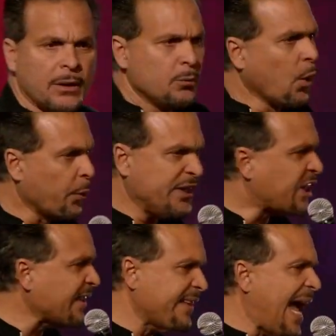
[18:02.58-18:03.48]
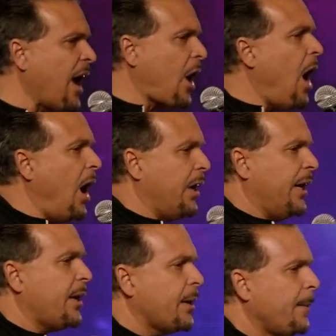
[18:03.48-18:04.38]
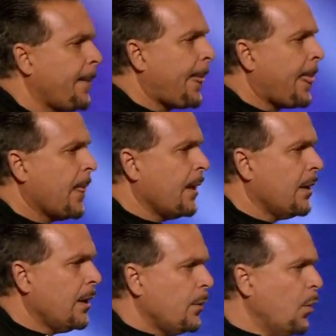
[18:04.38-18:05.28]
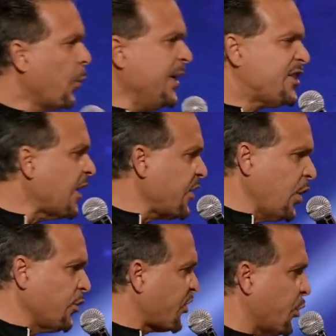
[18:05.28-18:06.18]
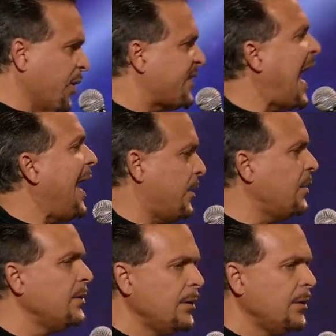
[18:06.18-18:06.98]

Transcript: We'll reach out to the alcoholic. We'll reach out to those who are suicidal.